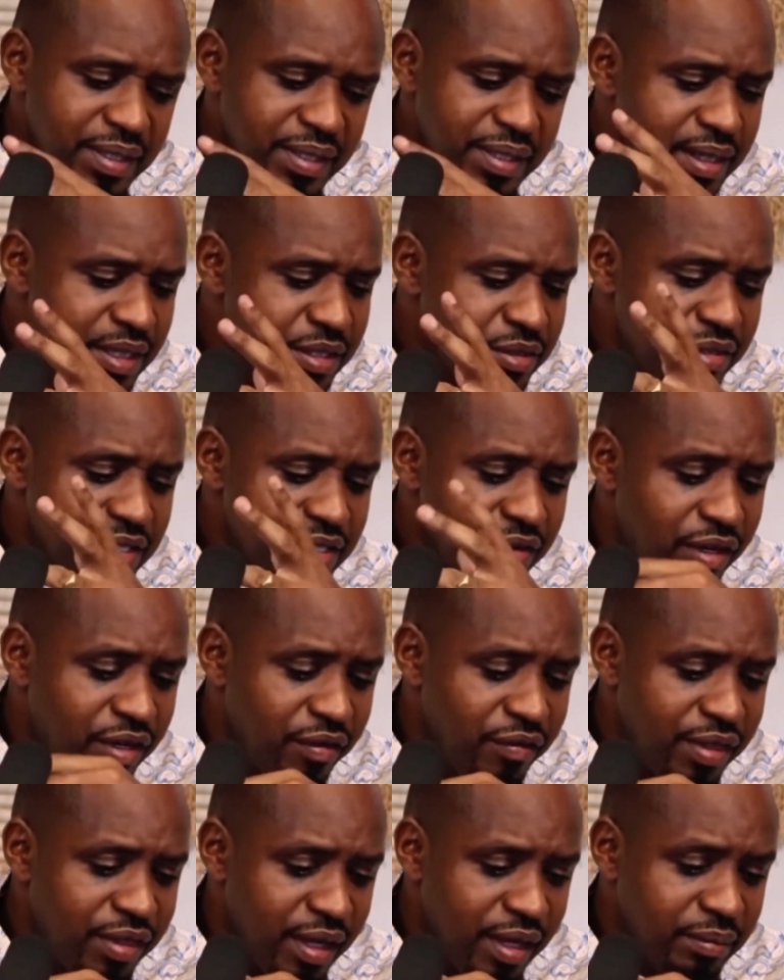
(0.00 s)
6 or
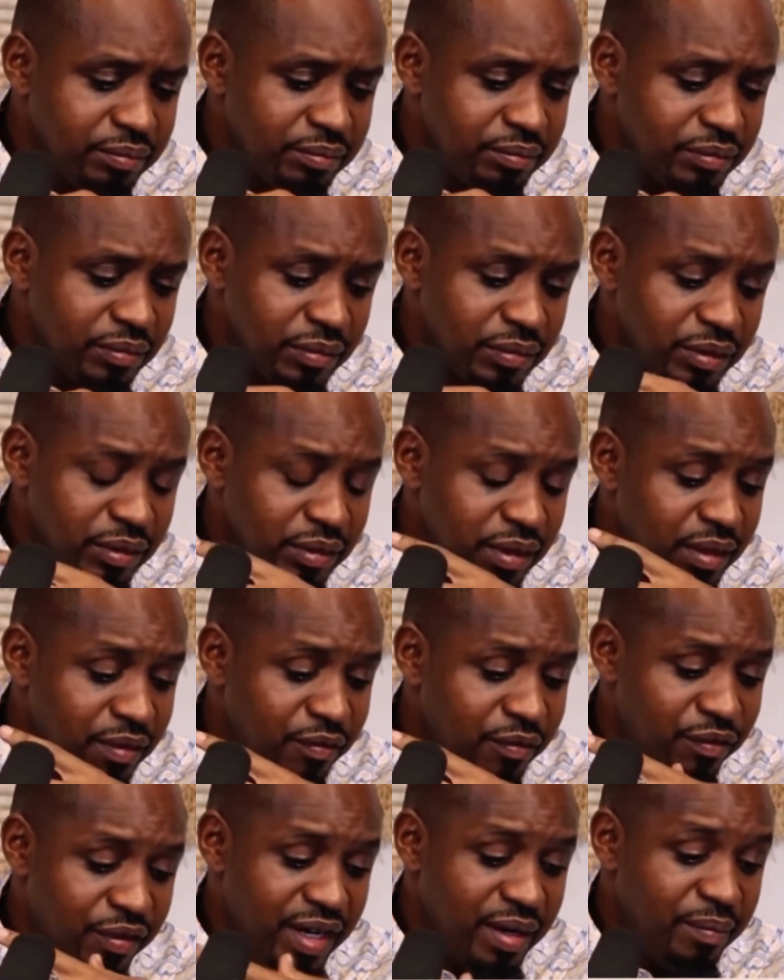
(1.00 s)
7 of them,
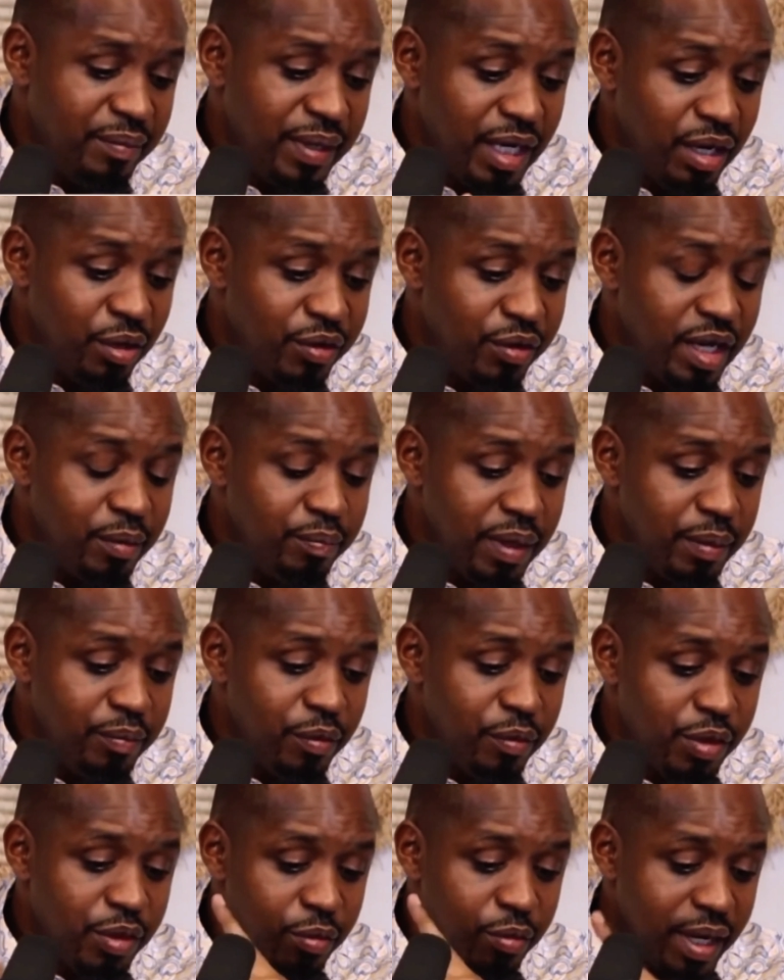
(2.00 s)
very mean-looking
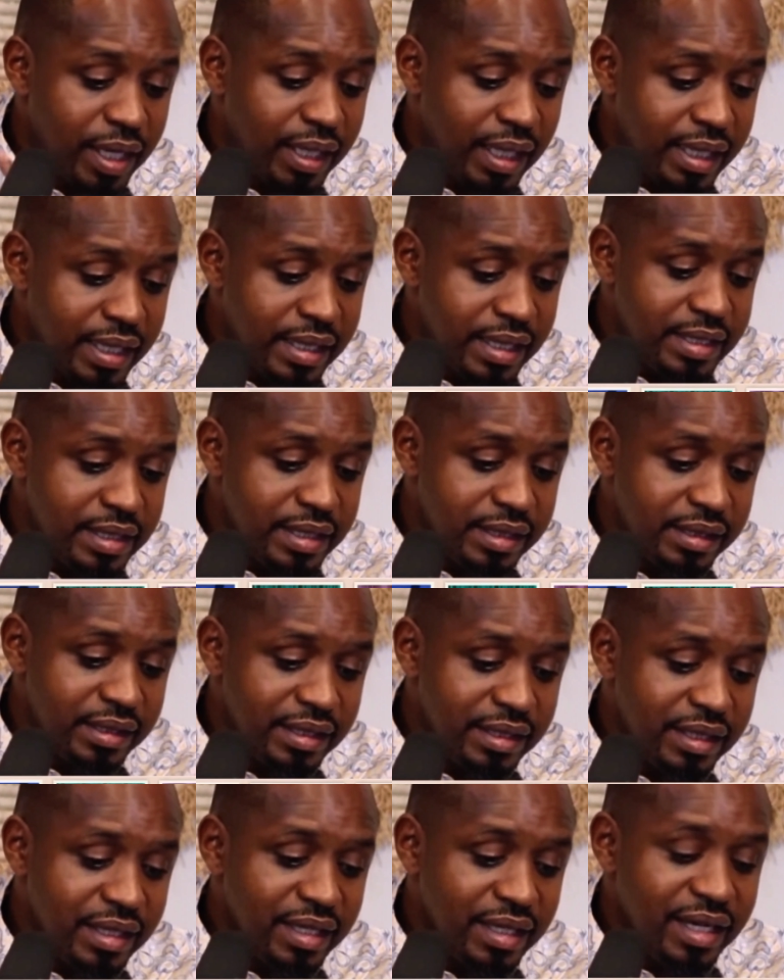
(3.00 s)
people with one lady.
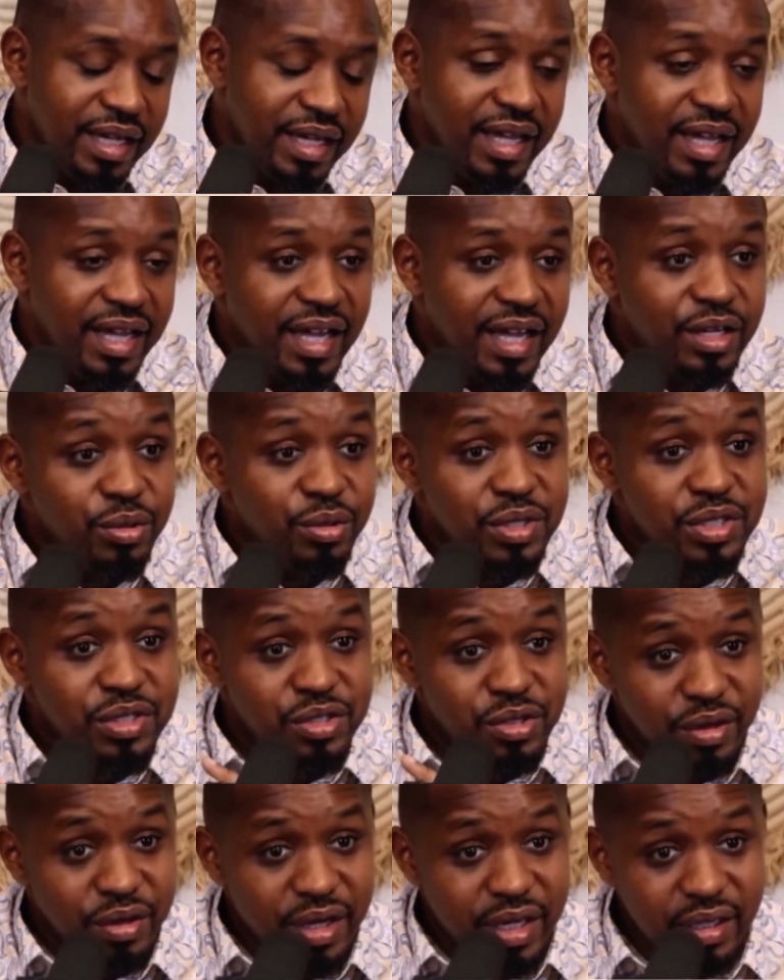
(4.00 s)
It was
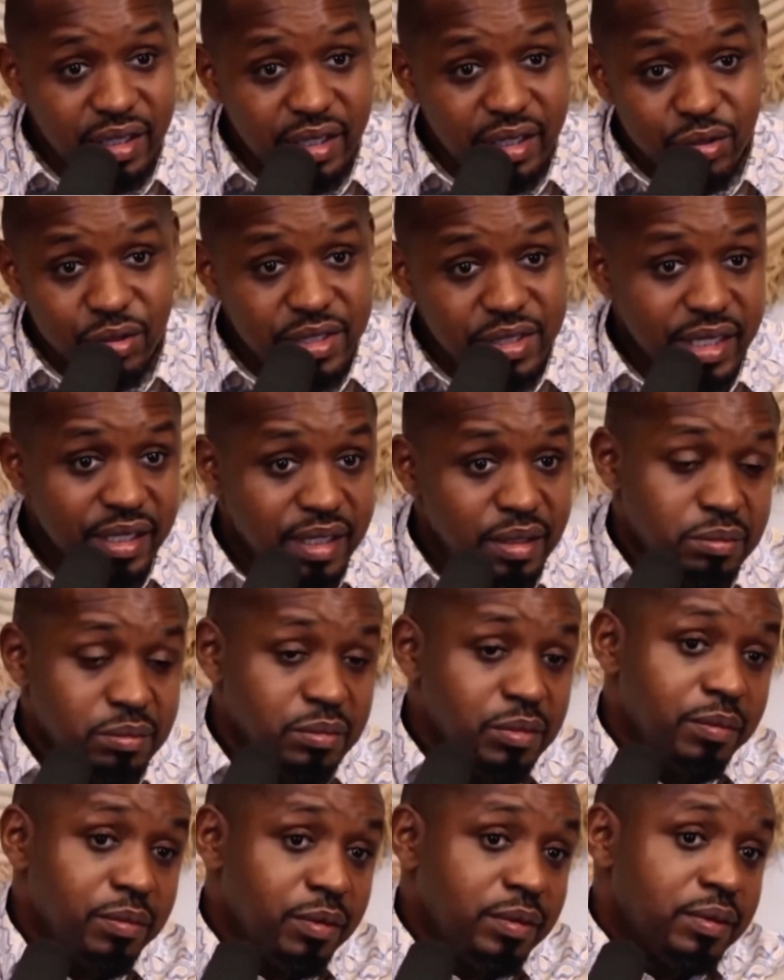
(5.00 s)
at,
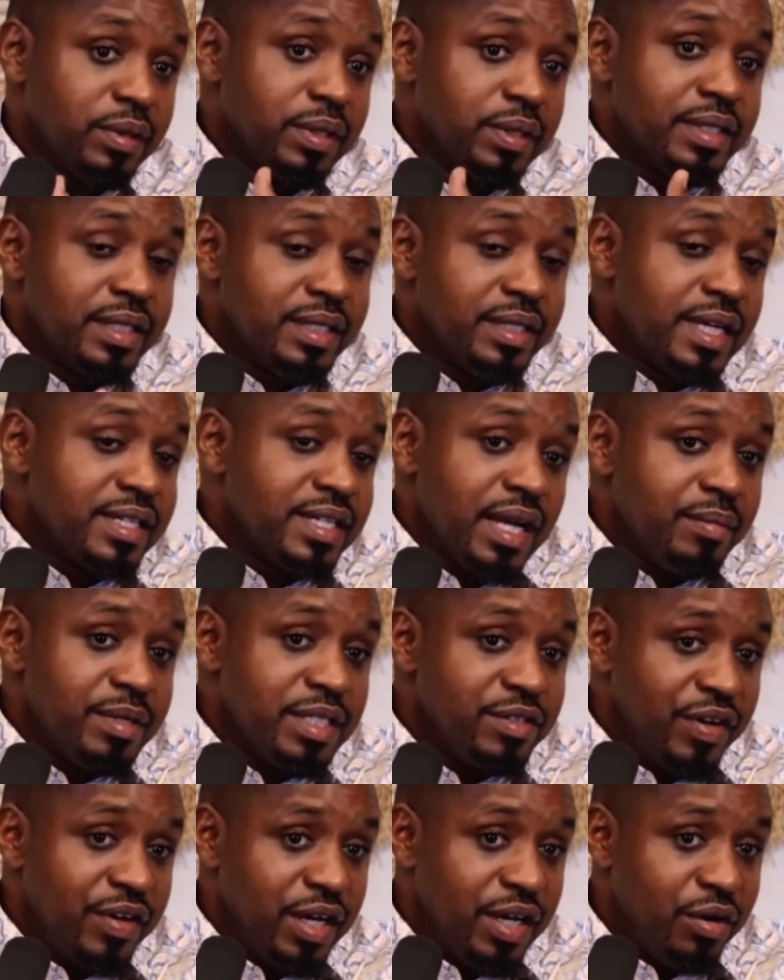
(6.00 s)
Dar es
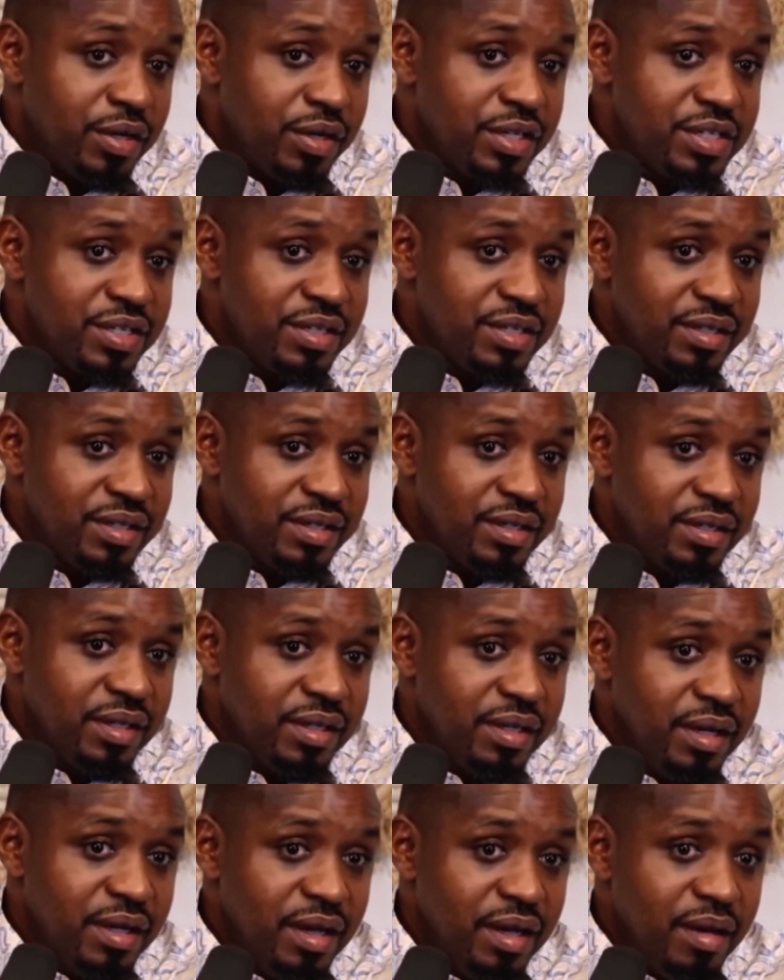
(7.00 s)
Salaam is very hot,
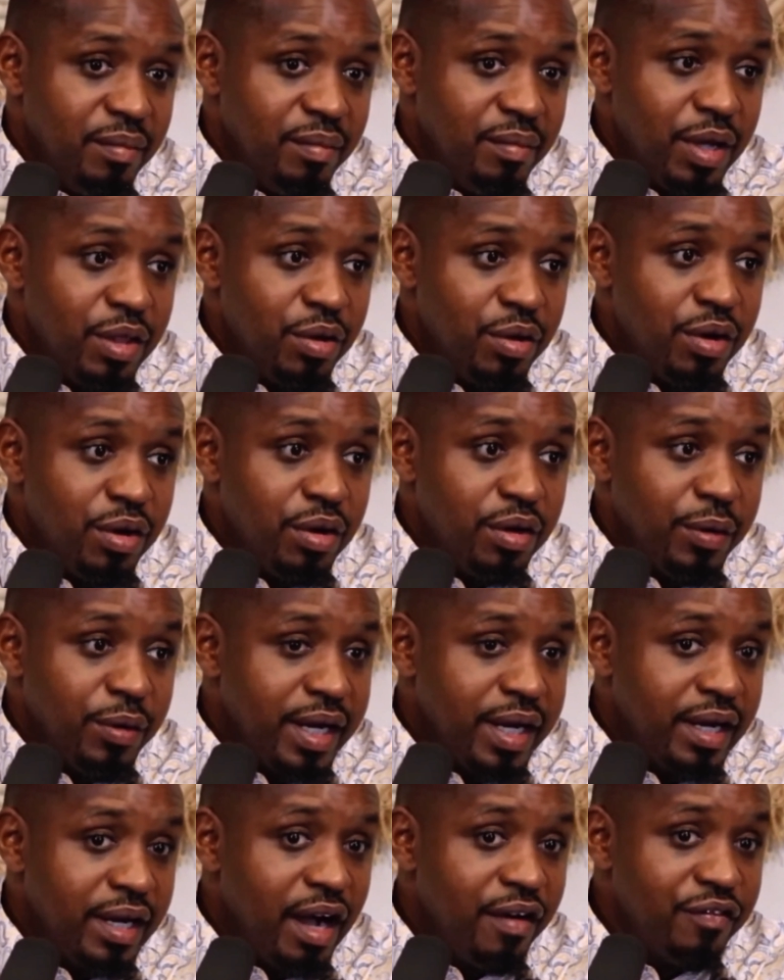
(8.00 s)
but they were all
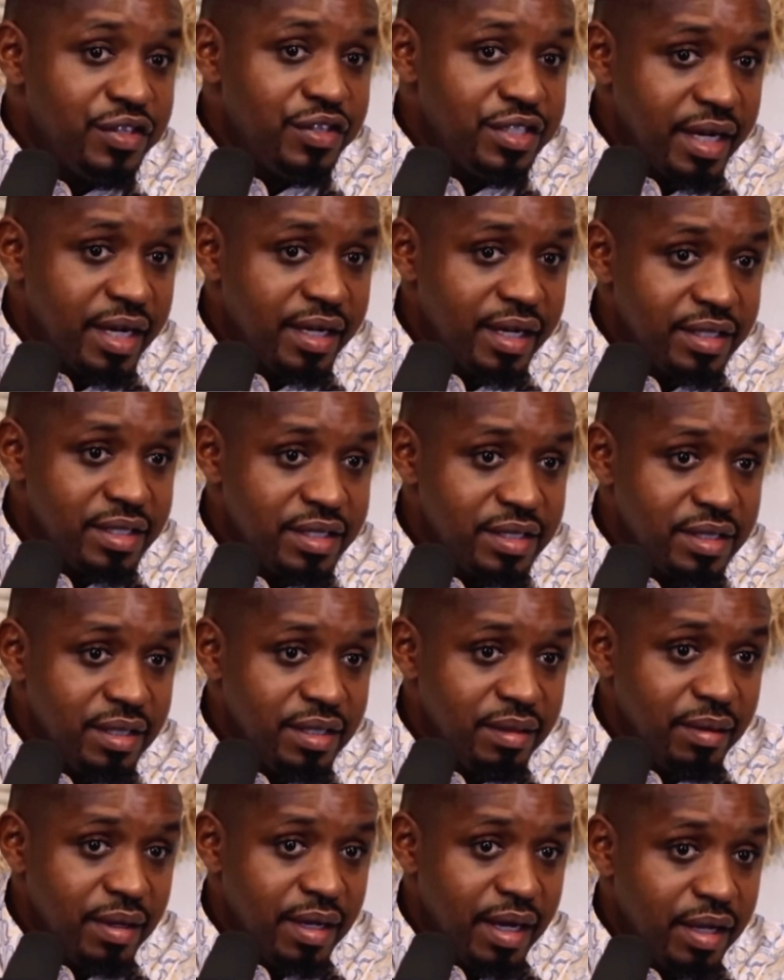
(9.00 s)
wearing half
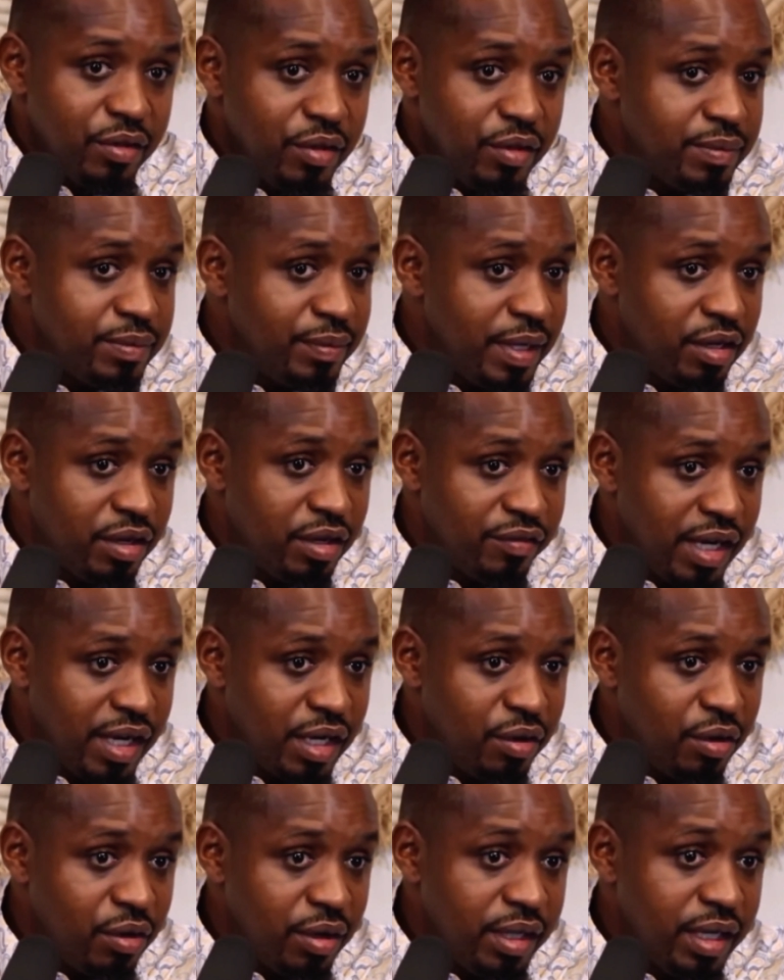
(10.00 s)
jackets, and they were smelling of
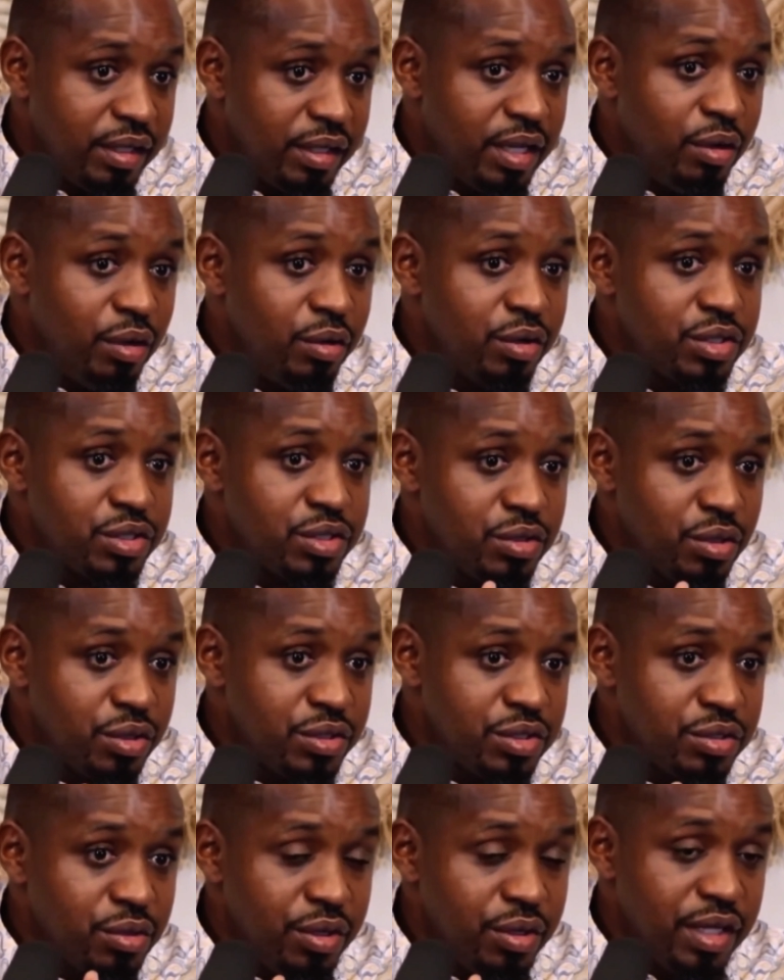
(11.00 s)
alcohol. They looked
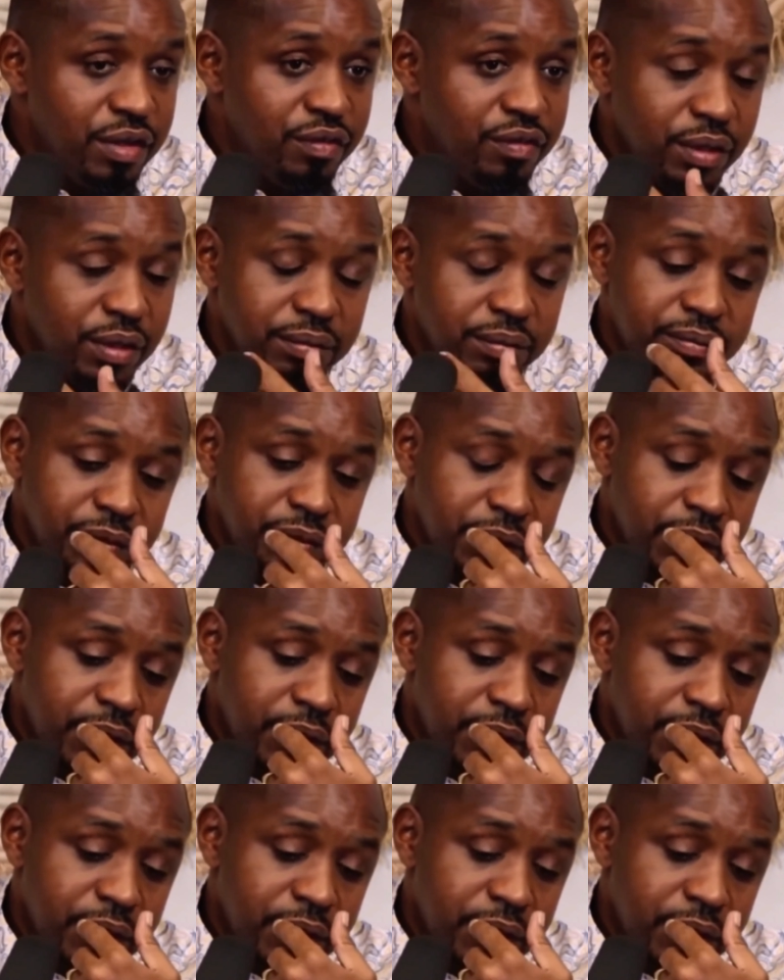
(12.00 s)
so evil.